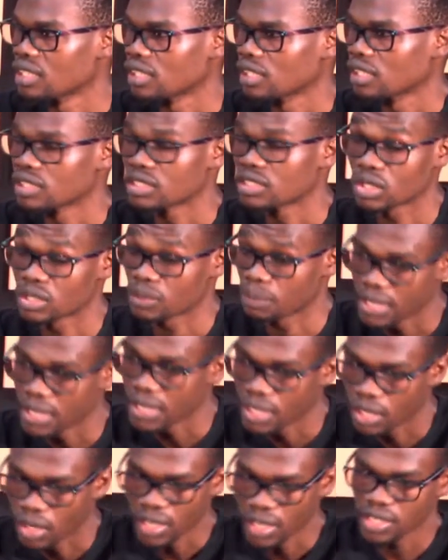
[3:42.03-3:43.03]
So me
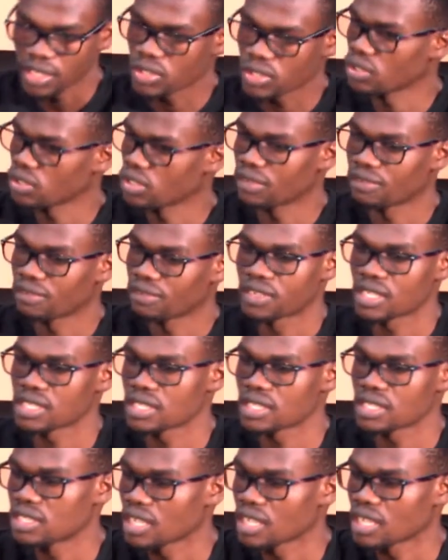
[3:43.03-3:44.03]
going into
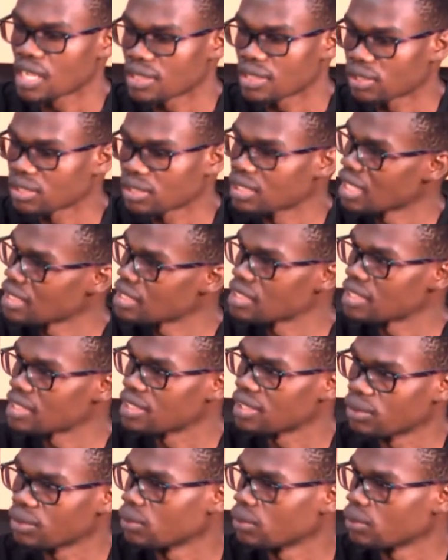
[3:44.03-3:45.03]
university, I thought that
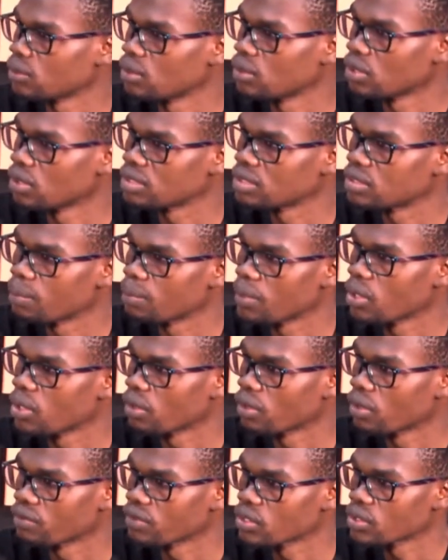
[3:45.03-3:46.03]
skill would not be of
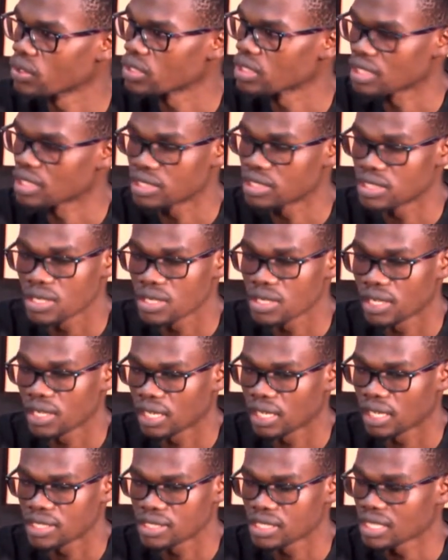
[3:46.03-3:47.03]
use until I
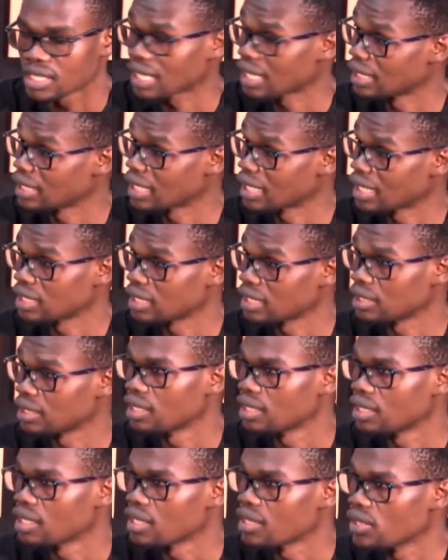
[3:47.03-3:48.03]
realized that kind of
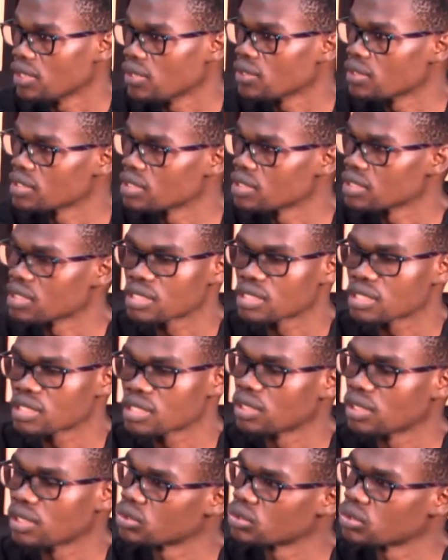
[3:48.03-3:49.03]
projects, and I've
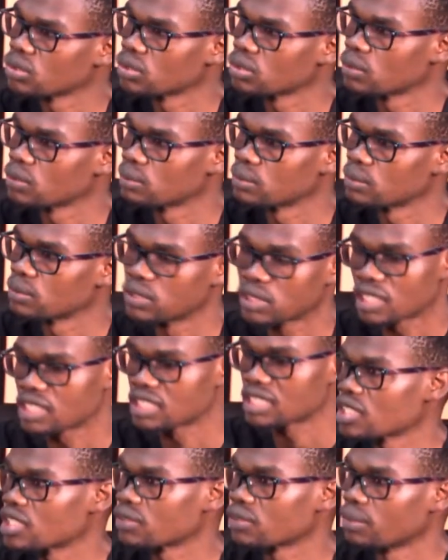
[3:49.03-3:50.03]
tried to learn new
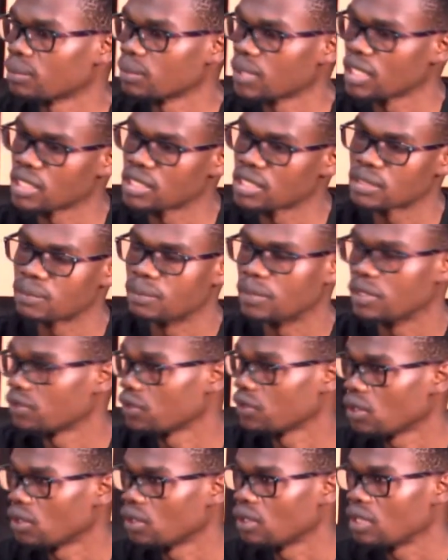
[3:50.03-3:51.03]
things from each
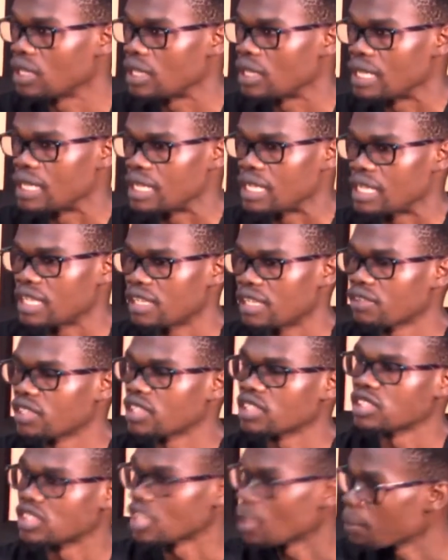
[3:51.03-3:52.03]
before even
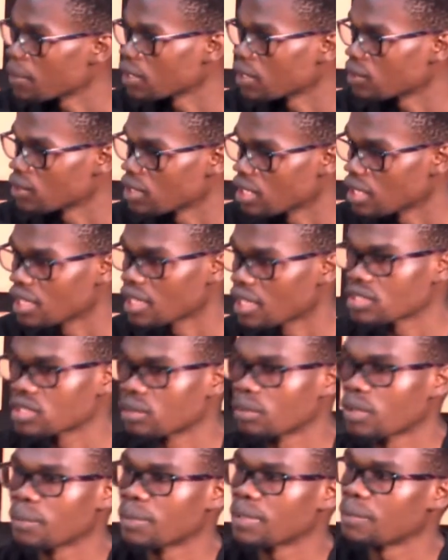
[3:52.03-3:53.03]
jumping to the next, or
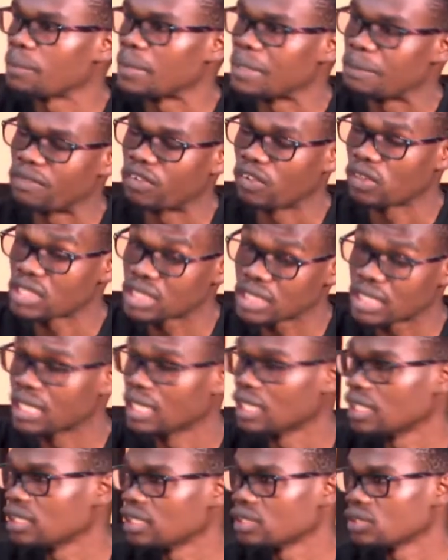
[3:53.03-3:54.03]
maybe before
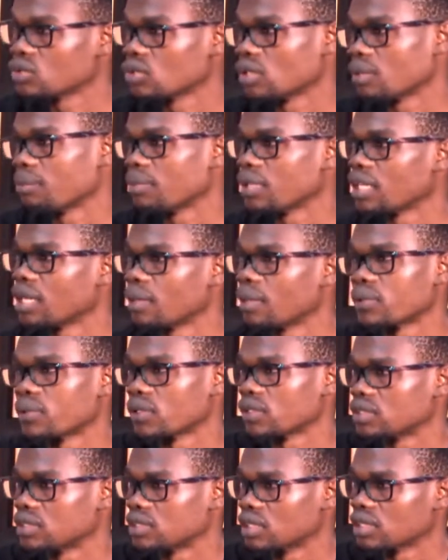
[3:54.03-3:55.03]
scaling to enough to
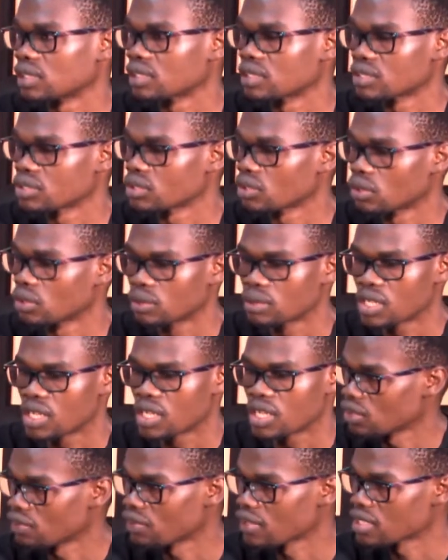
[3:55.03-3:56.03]
spark the journey to
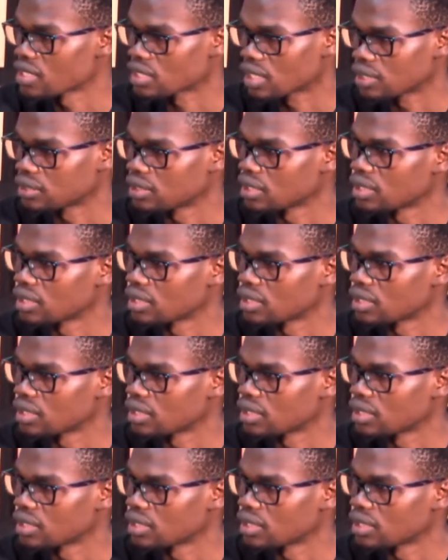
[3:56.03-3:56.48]
your first 100,000.